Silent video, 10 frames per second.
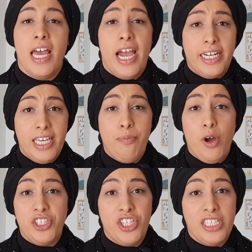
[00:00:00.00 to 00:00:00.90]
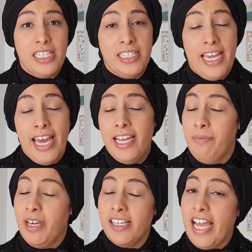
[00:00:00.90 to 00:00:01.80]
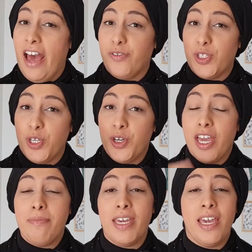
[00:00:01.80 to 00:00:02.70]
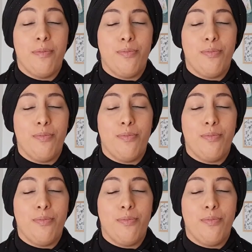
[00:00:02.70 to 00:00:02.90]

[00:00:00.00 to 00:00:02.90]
And keep watching till the end because I have 2 yummy